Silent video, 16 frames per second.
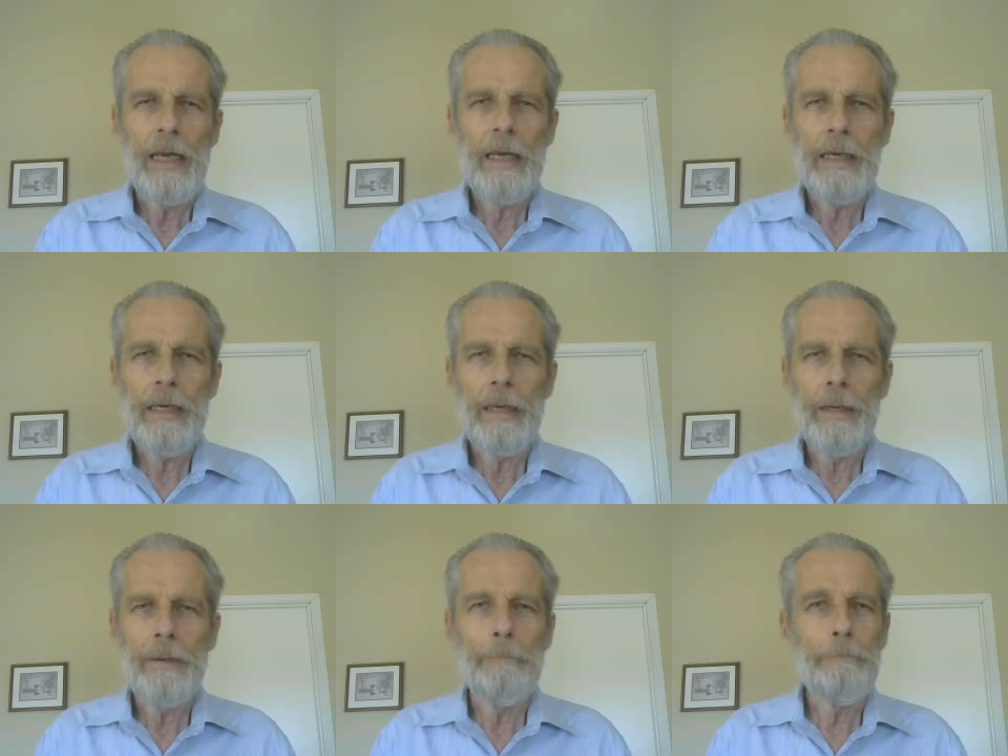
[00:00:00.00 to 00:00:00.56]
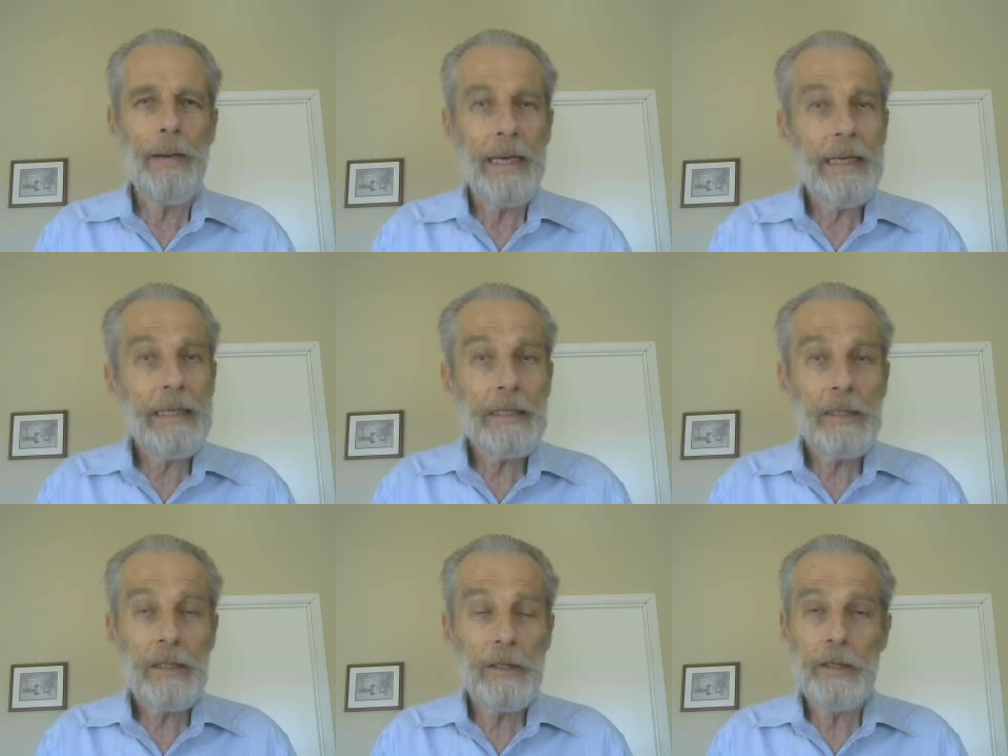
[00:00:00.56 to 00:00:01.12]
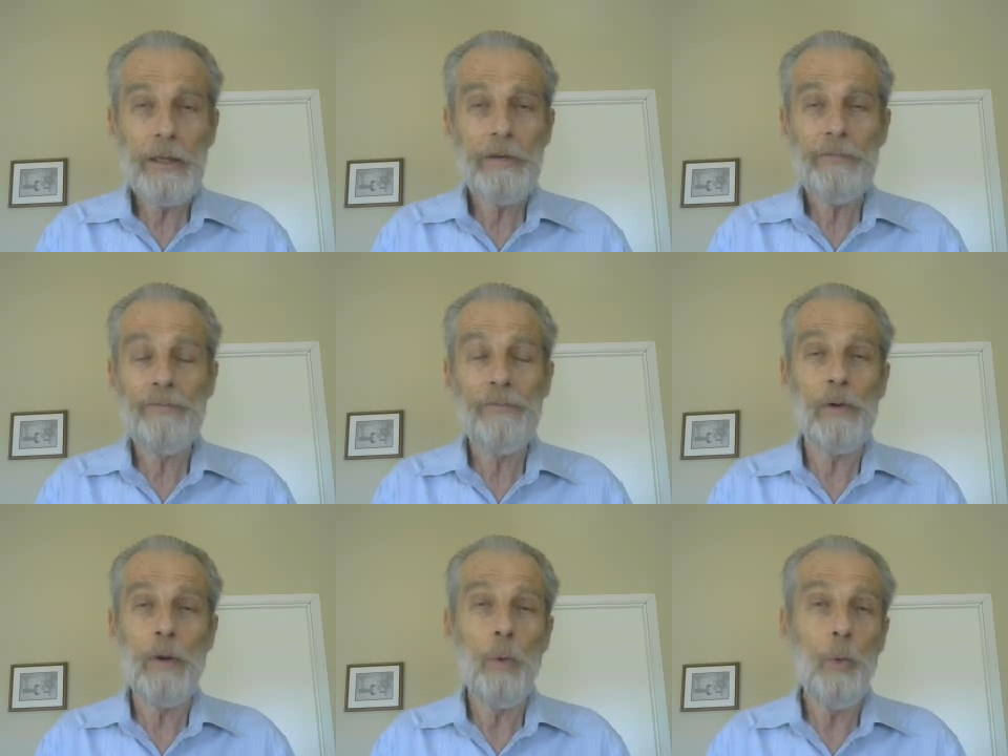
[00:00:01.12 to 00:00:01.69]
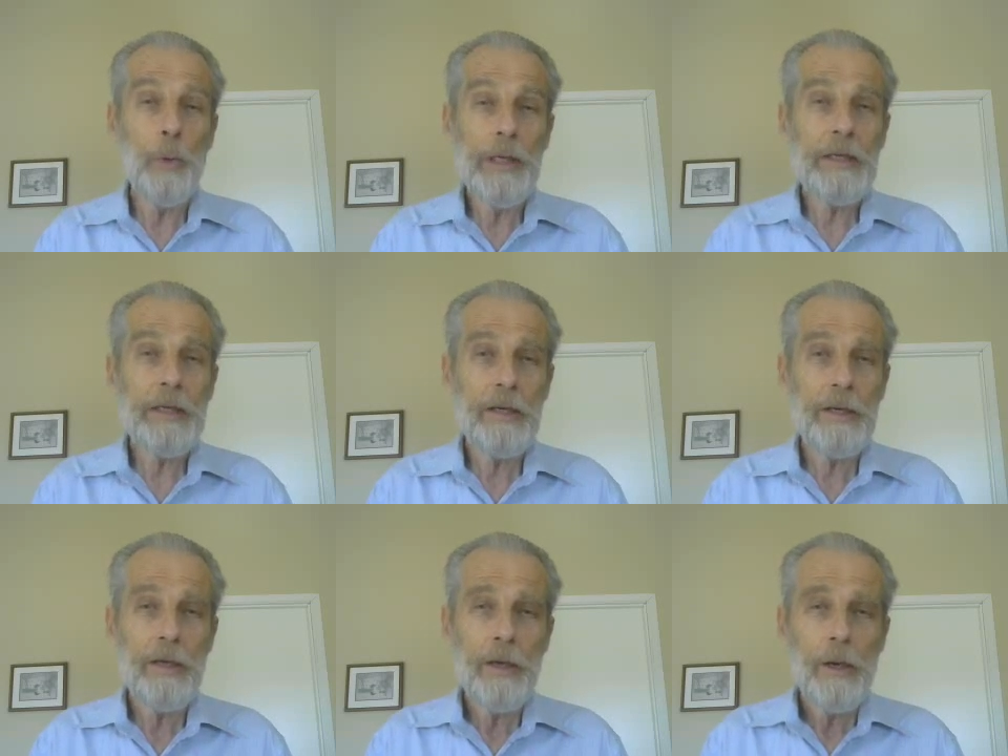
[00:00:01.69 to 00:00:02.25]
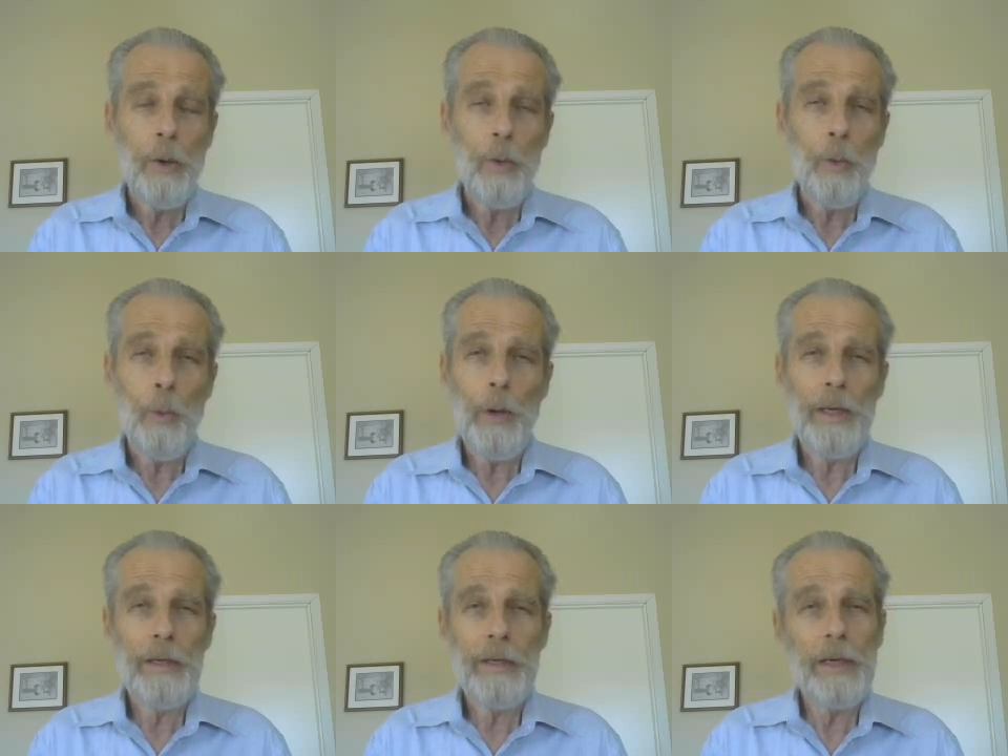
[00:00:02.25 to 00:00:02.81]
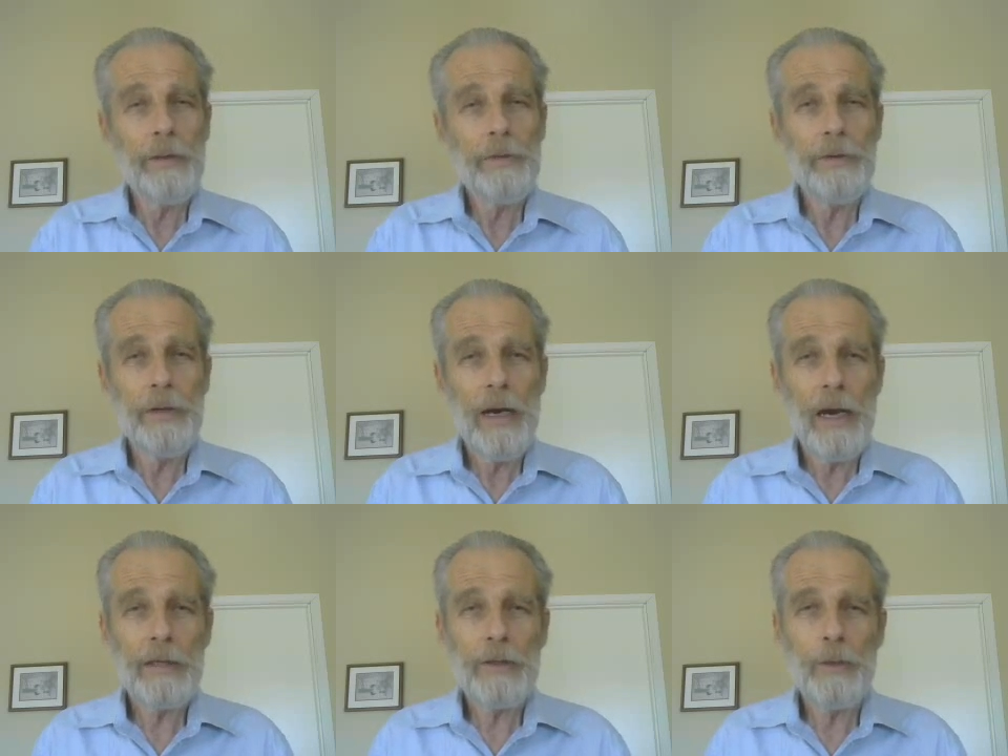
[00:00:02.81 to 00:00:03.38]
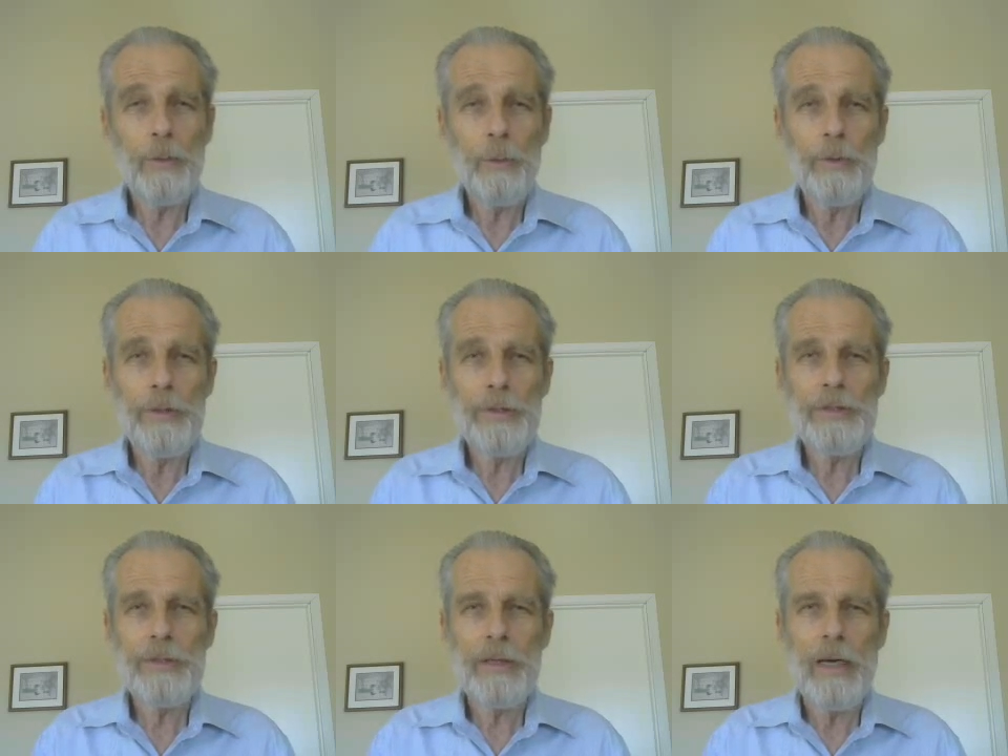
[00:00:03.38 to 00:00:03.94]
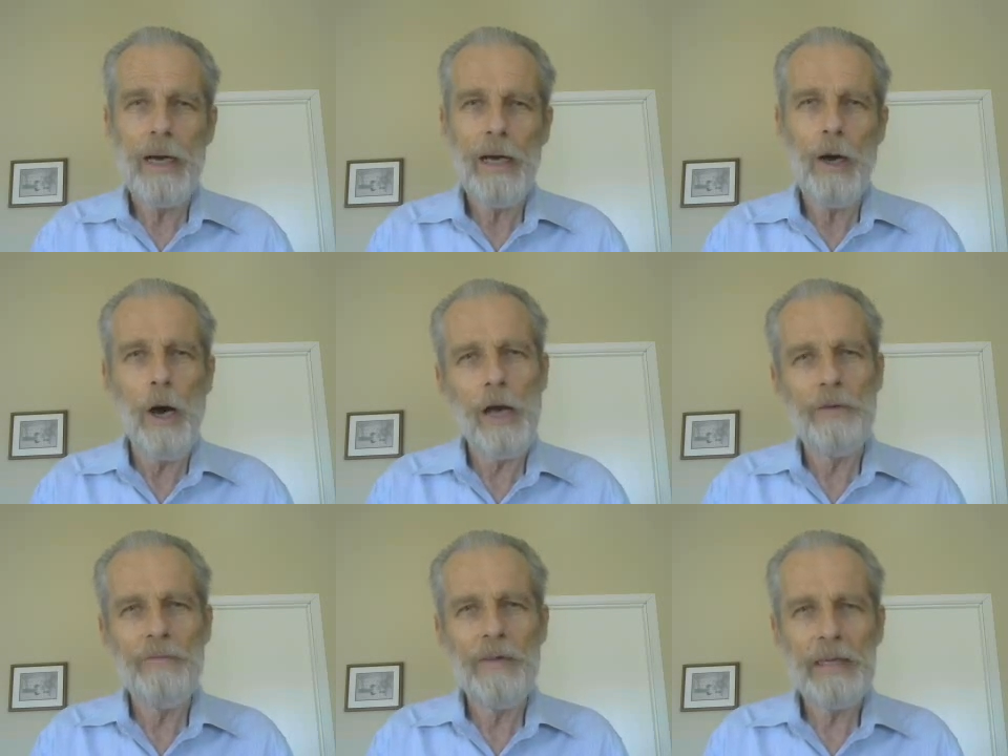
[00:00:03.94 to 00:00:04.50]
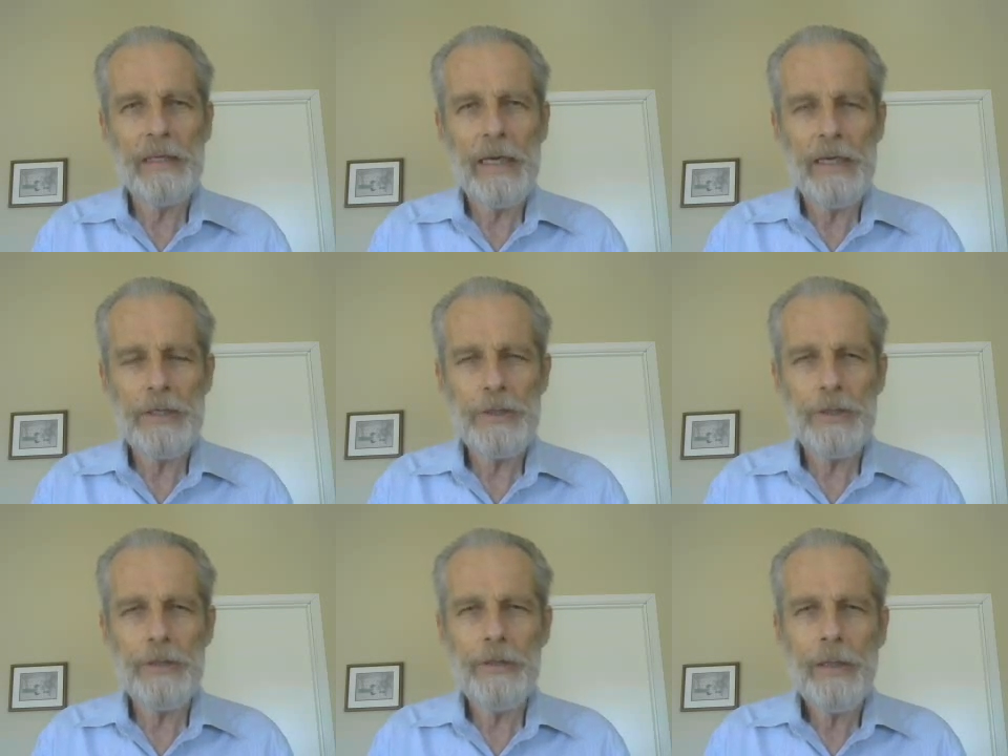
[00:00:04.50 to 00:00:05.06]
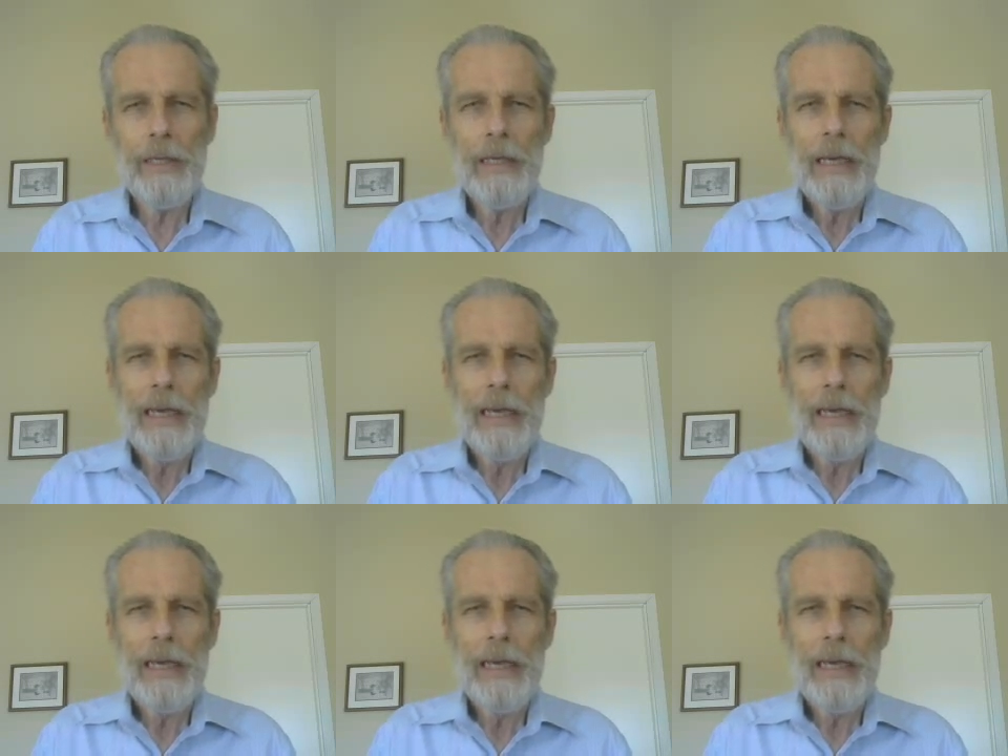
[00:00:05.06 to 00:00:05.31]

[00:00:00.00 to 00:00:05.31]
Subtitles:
a pain clinic for a week when another doctor was on vacation,